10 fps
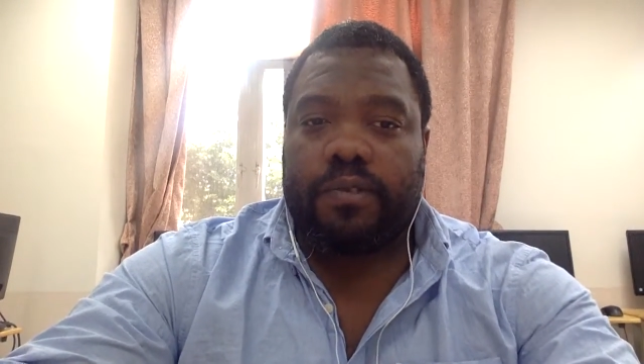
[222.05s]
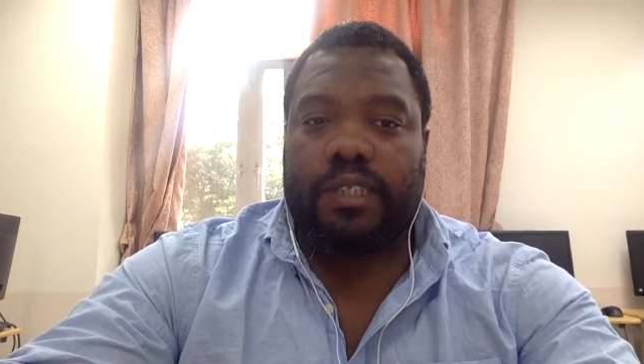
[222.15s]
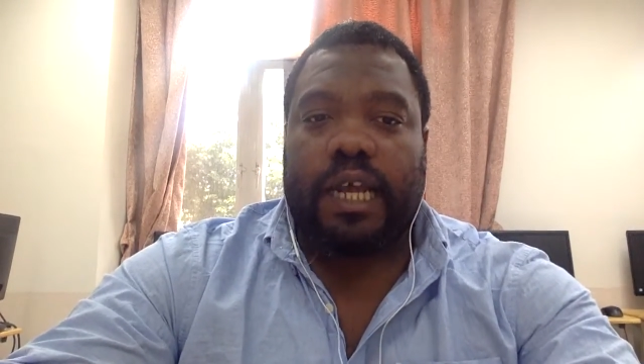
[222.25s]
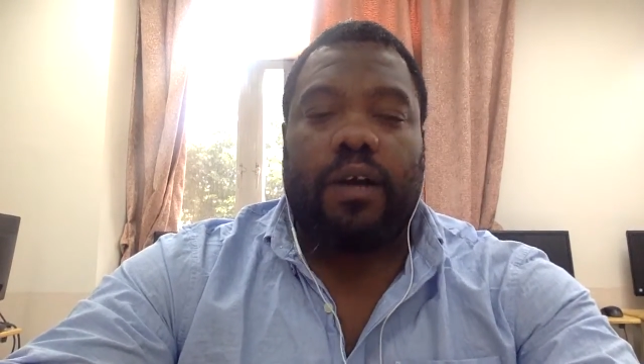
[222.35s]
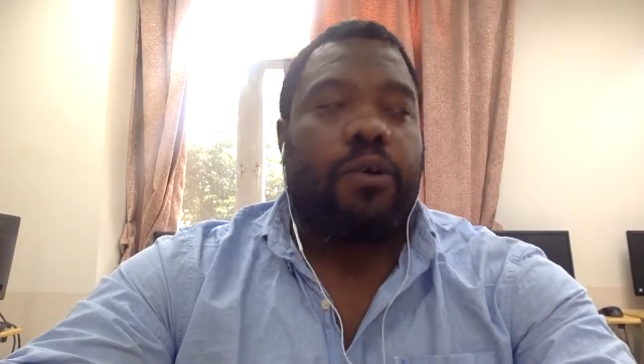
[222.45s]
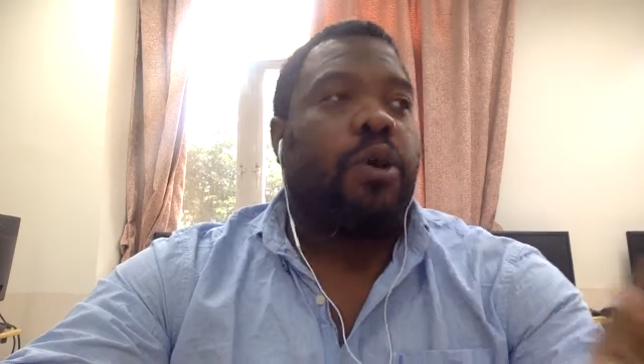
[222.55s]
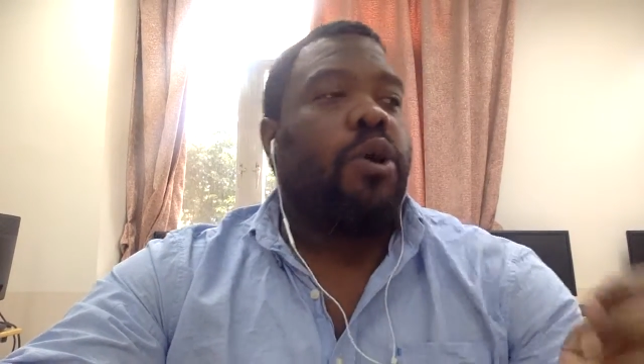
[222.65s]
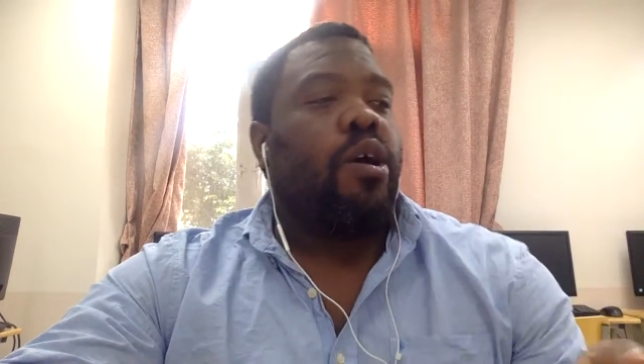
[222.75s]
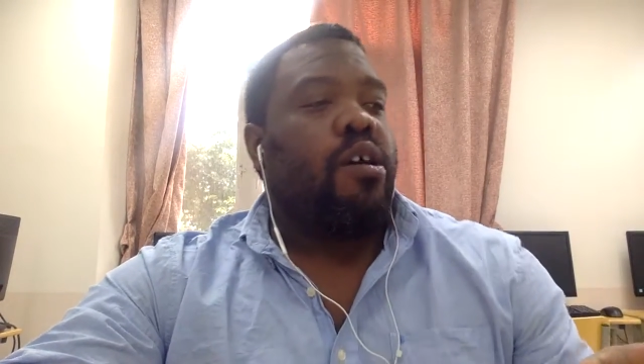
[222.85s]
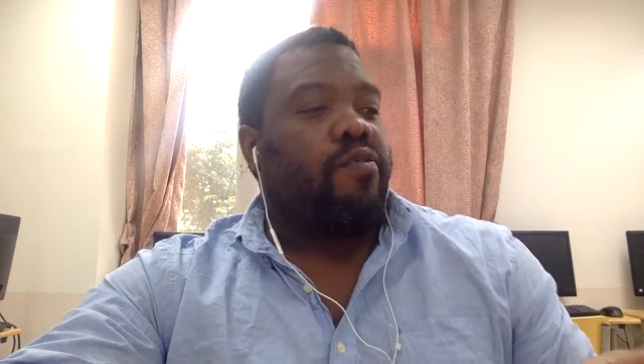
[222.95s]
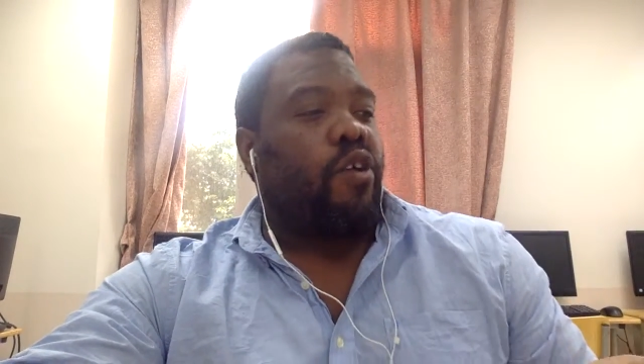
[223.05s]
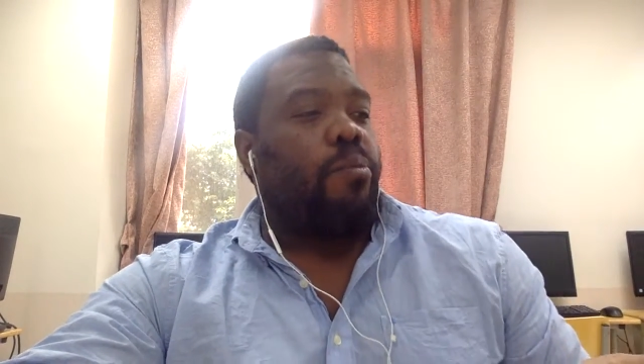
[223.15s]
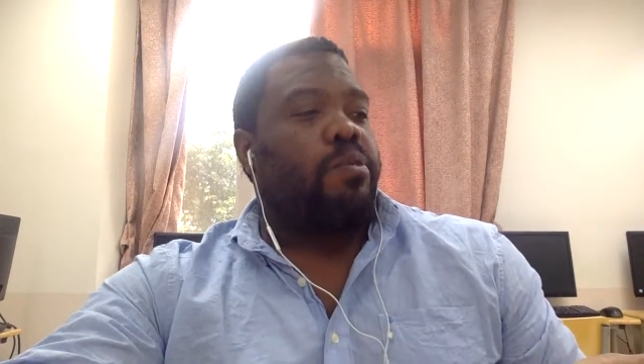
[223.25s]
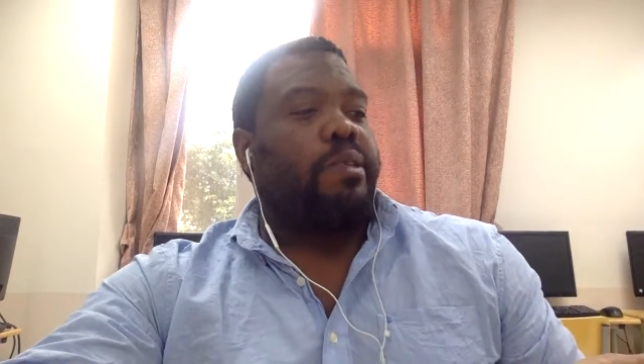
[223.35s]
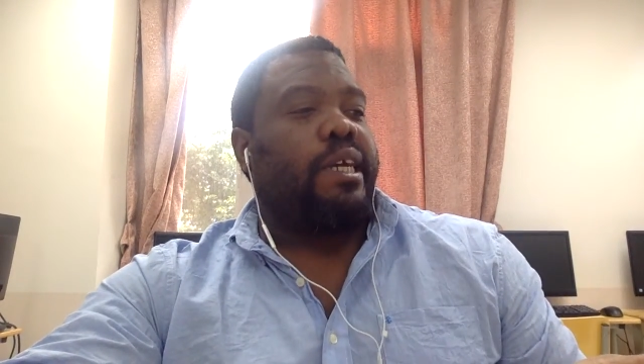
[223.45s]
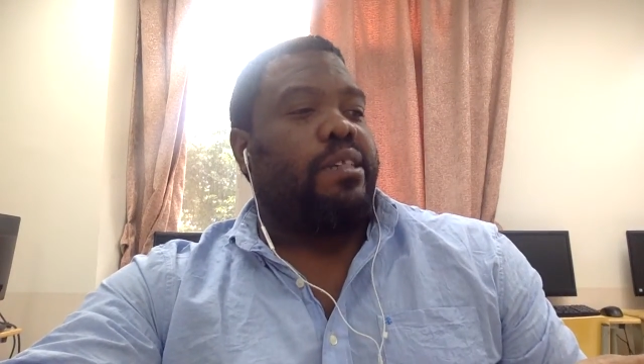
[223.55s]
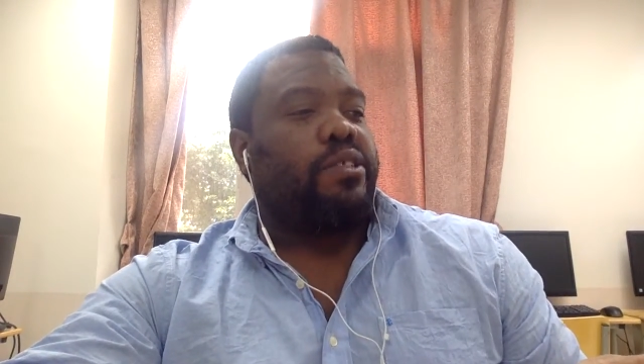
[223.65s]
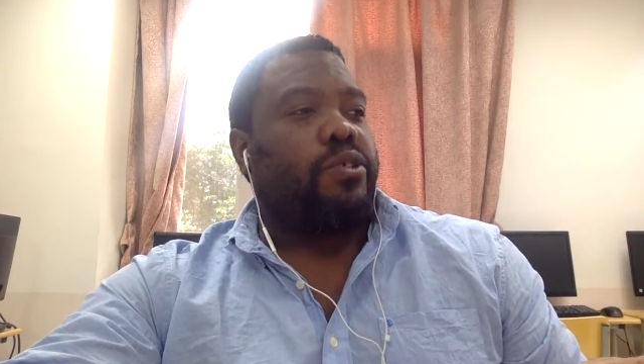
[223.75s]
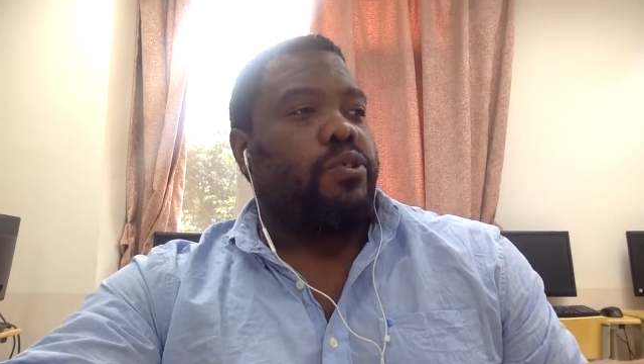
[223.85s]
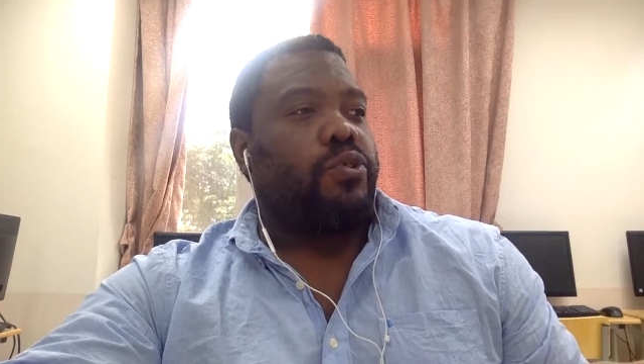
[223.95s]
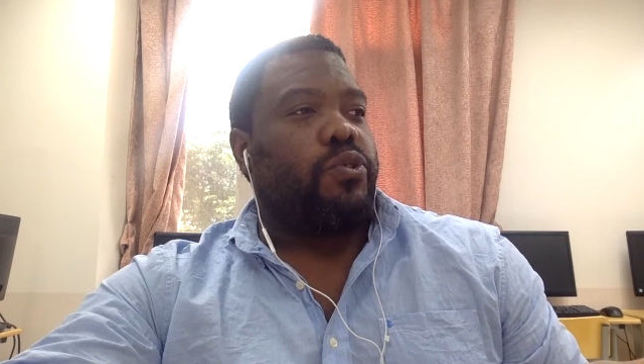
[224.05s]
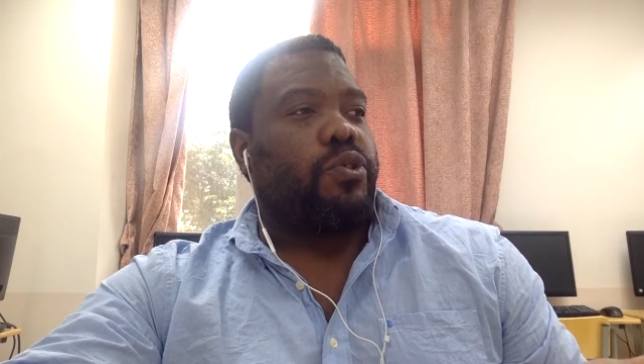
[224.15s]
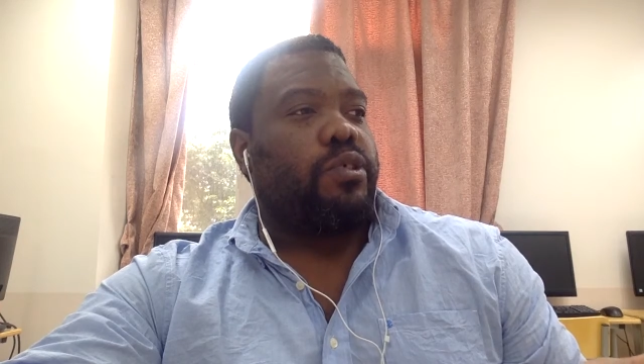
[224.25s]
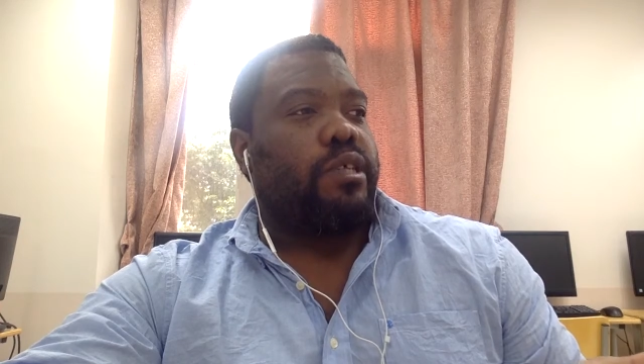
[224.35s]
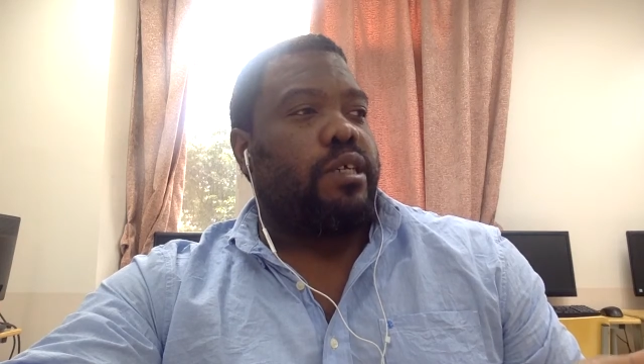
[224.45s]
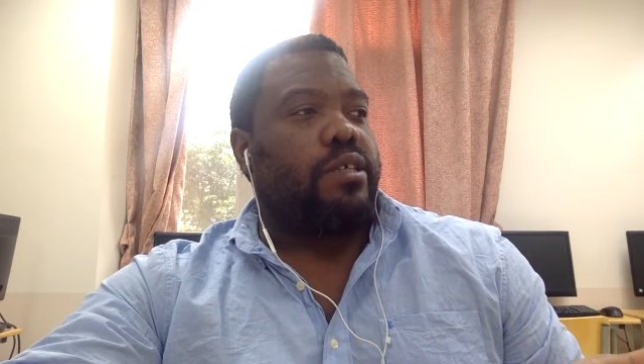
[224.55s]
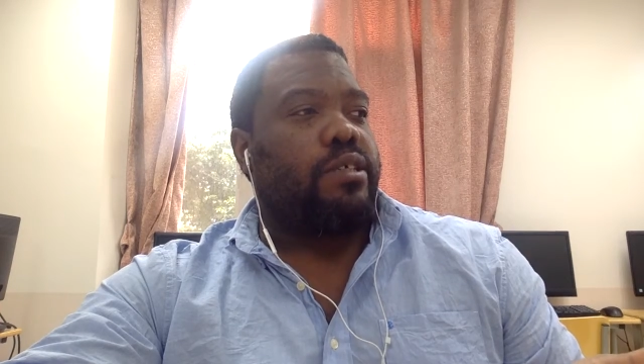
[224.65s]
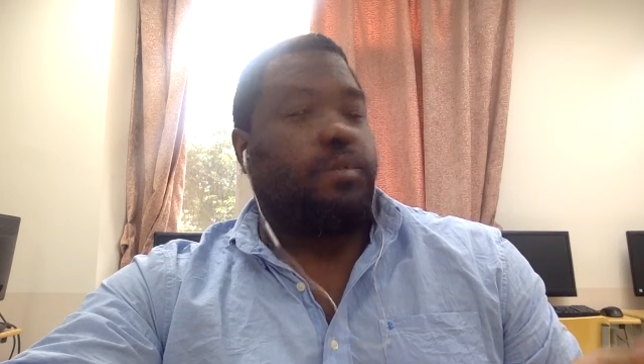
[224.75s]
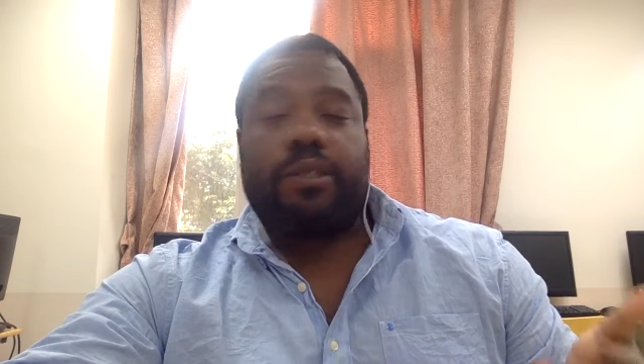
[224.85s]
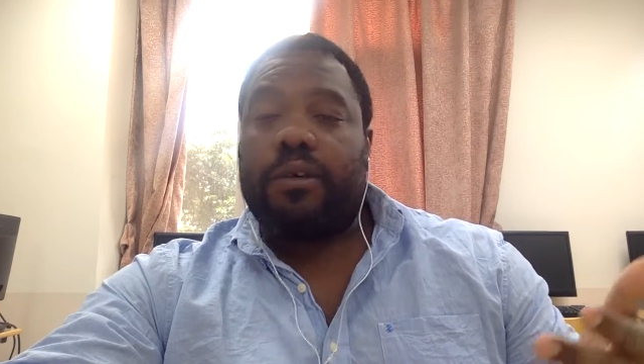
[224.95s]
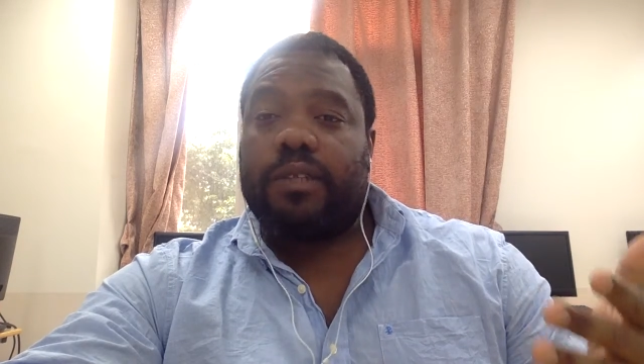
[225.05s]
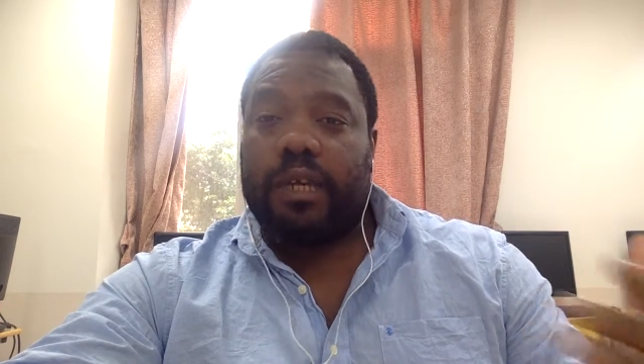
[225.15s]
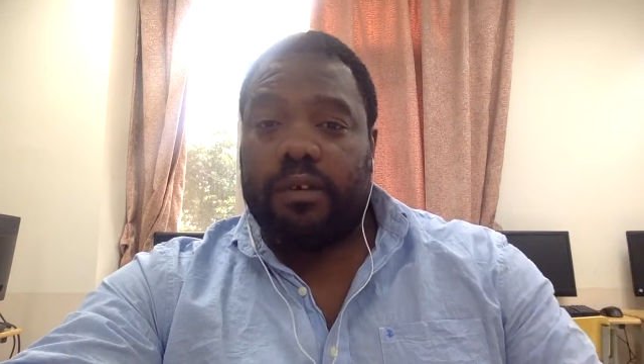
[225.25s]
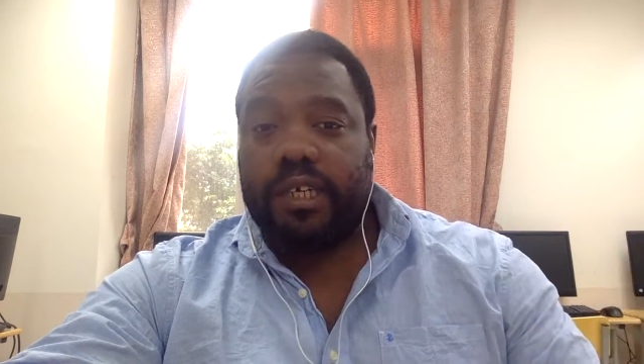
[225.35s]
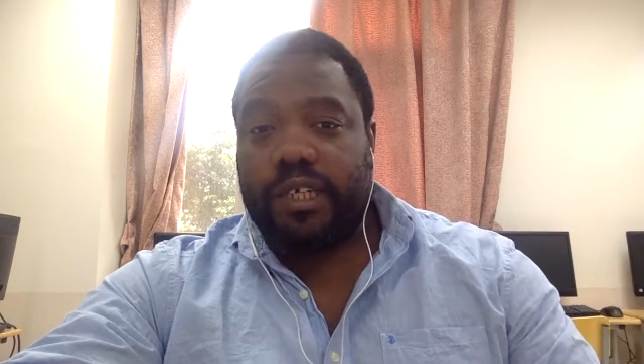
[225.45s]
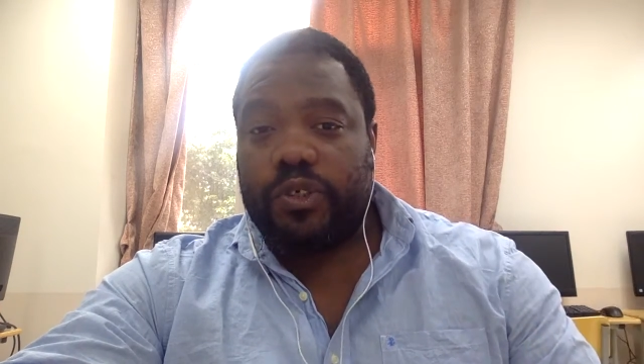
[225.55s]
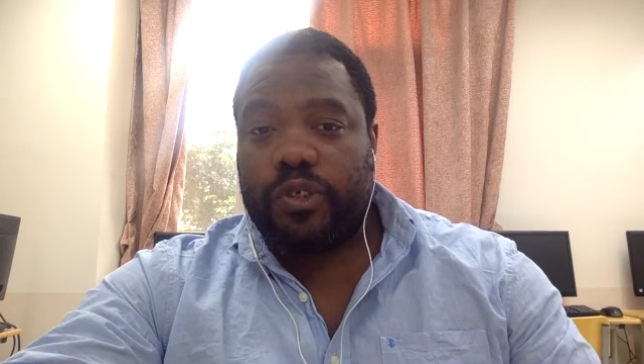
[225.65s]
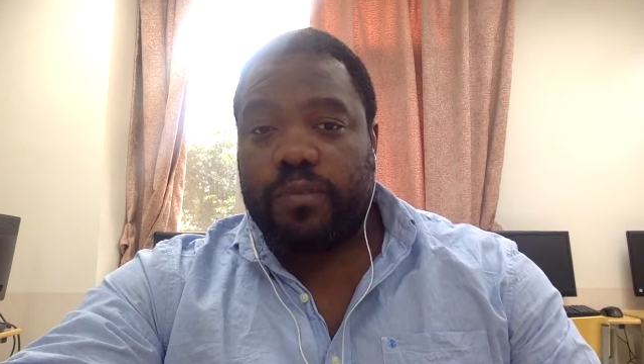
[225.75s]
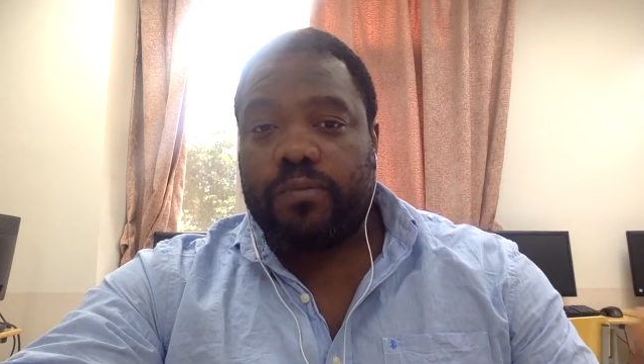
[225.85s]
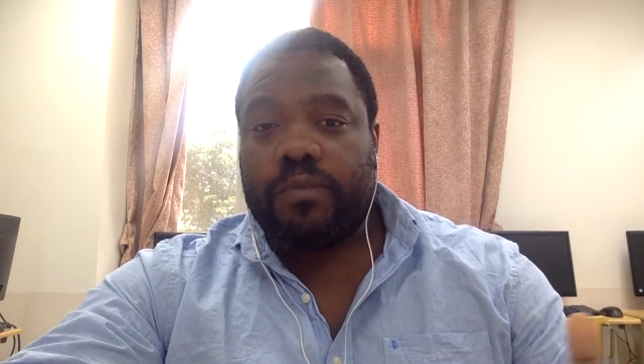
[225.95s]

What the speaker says: Now, farmers began to use something called irrigation.